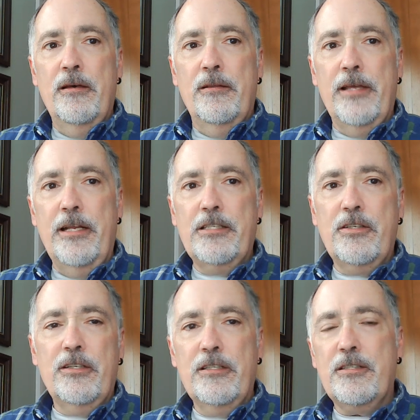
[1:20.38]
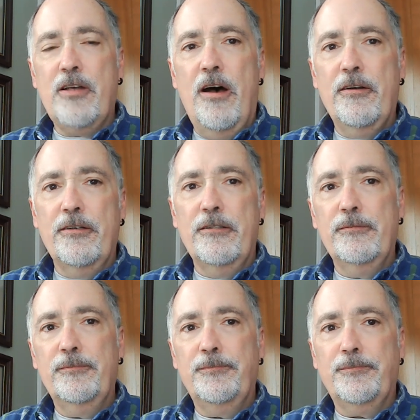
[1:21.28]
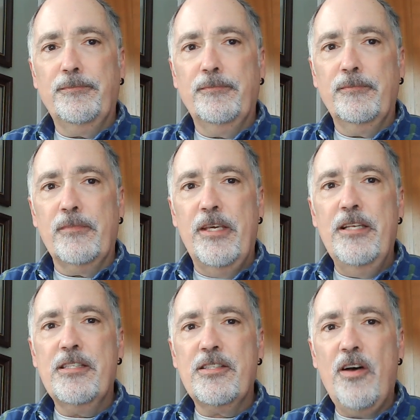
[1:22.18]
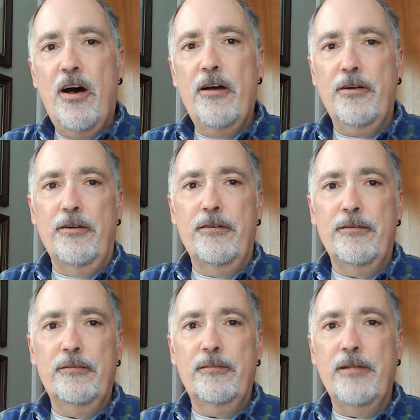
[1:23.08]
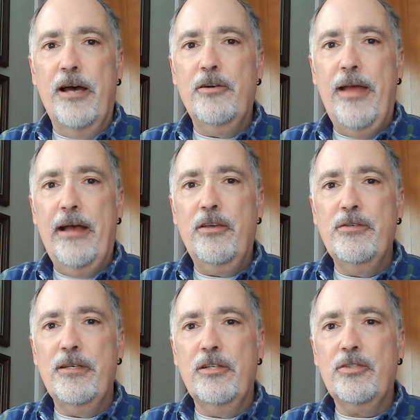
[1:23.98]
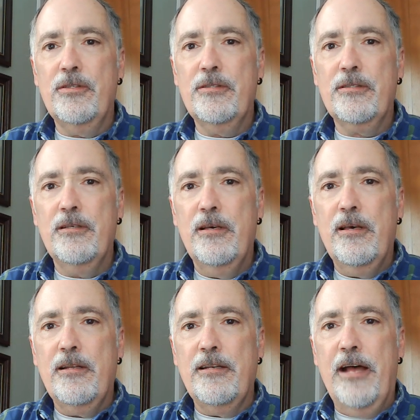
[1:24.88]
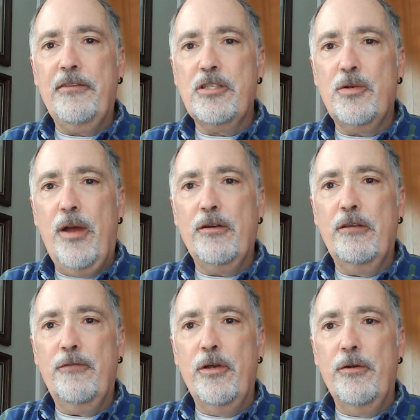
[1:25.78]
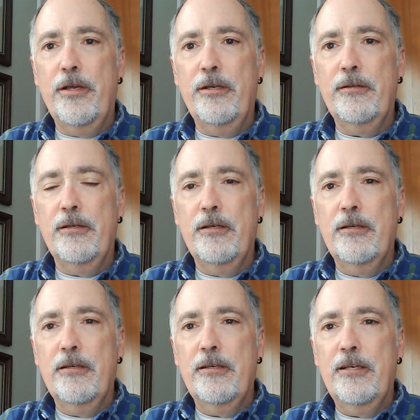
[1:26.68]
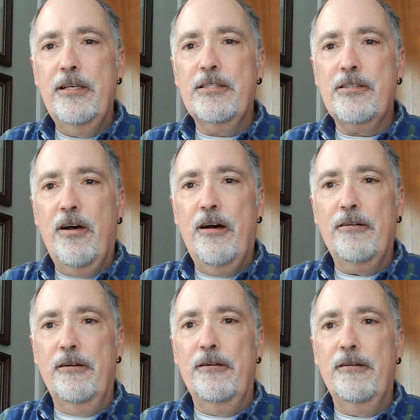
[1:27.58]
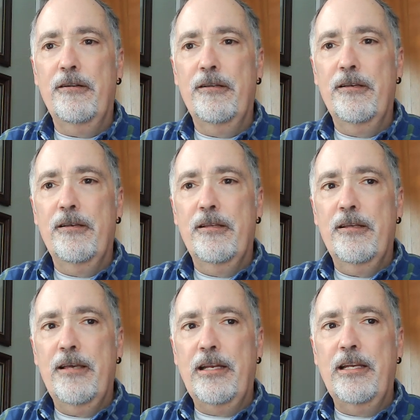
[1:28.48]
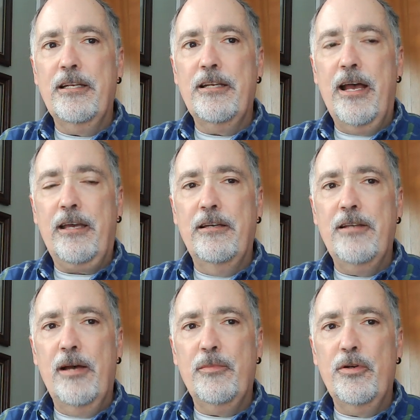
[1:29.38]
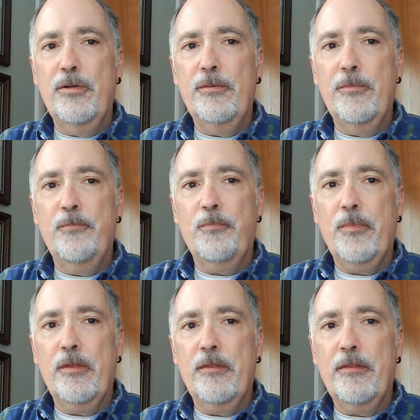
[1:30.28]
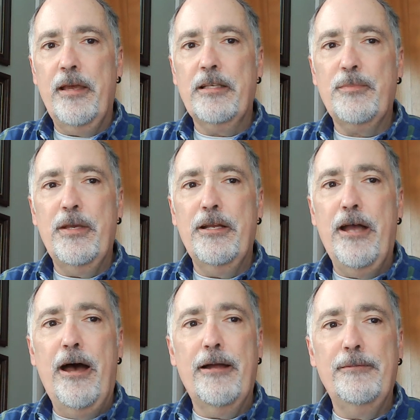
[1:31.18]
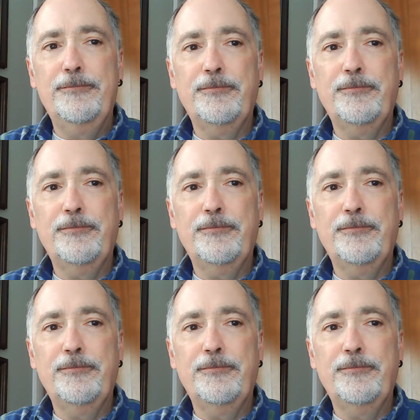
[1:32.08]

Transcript: Then he stood and saw her. He saw her, not her accusations, not the surrounding fury. He saw her, and he did not condemn her. Thanks be to God.